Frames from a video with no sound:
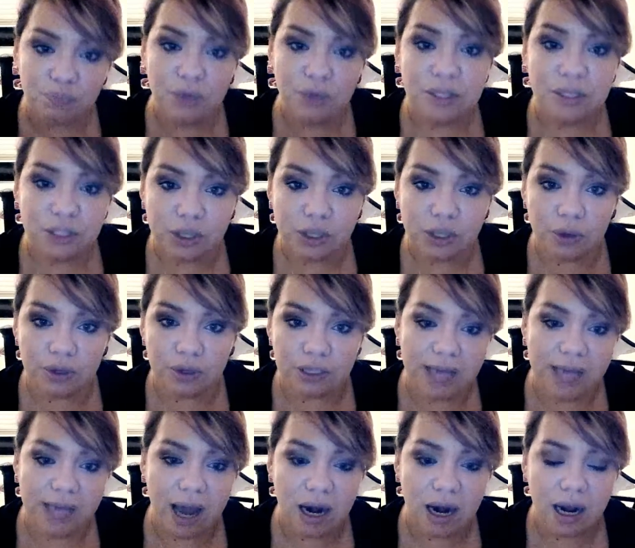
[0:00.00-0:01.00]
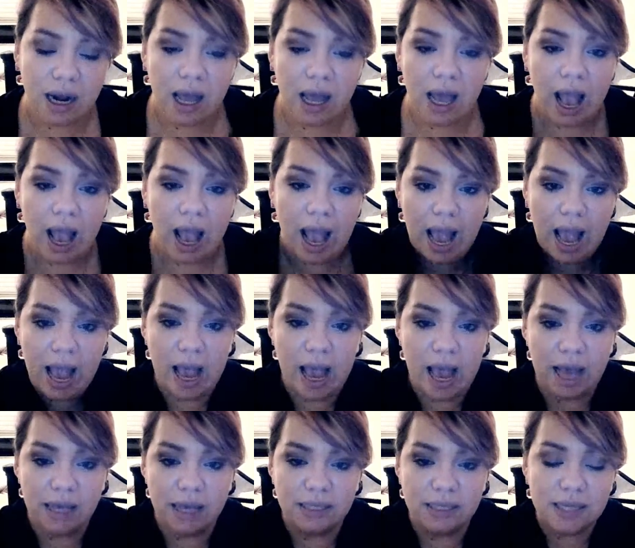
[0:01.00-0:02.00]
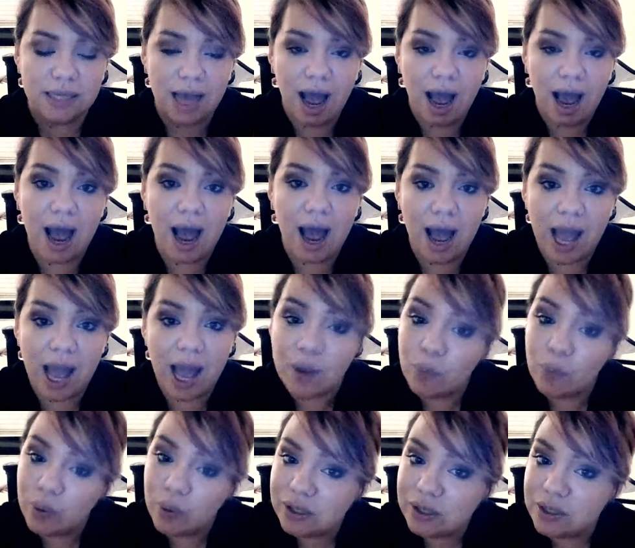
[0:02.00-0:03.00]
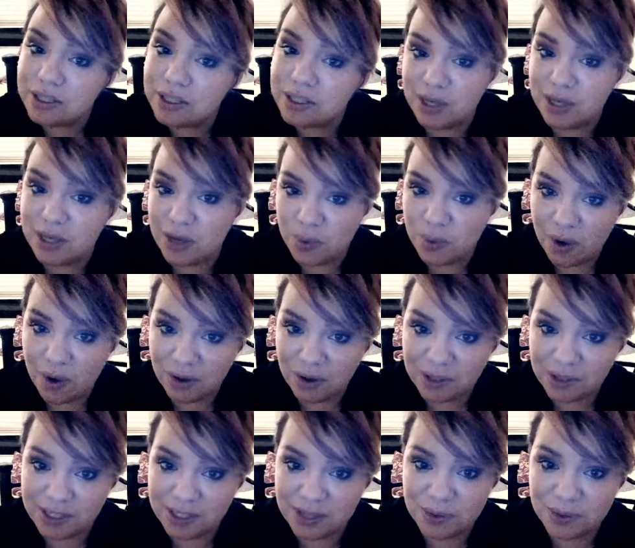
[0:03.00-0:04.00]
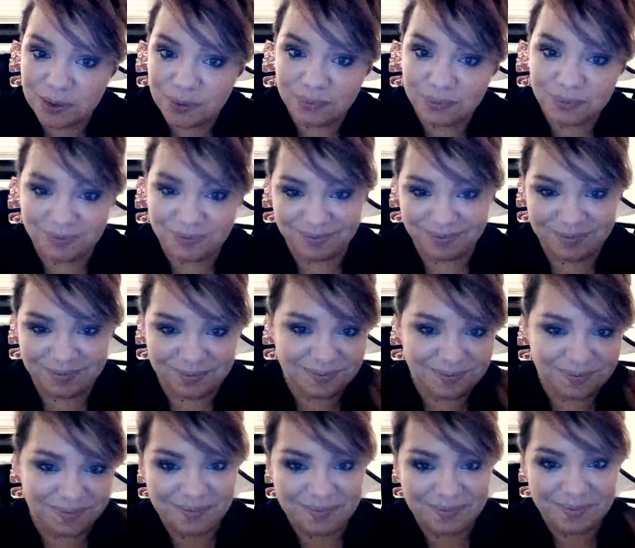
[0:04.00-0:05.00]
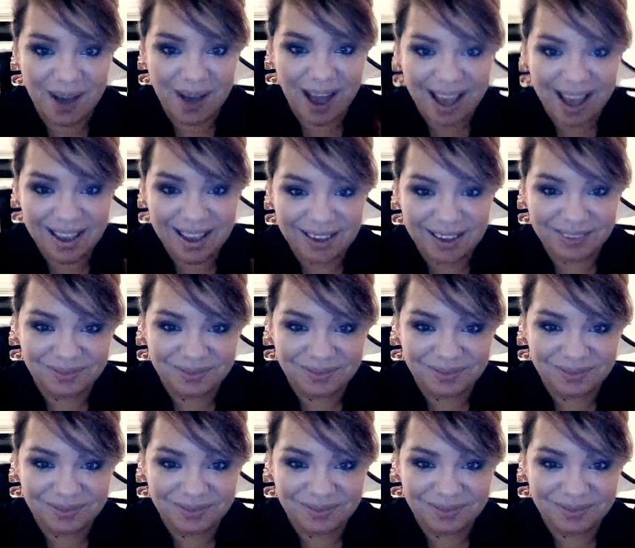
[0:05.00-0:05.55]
So there's that, and I will see you all soon. Bye.